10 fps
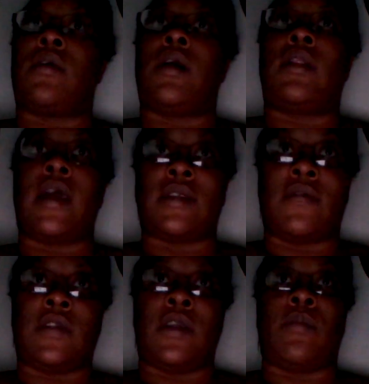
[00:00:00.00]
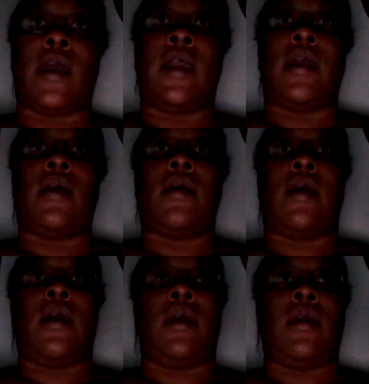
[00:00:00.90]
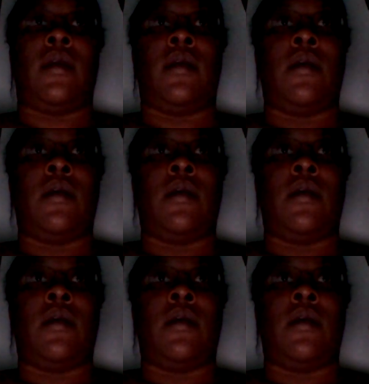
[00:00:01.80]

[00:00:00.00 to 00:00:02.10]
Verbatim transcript: collectively write a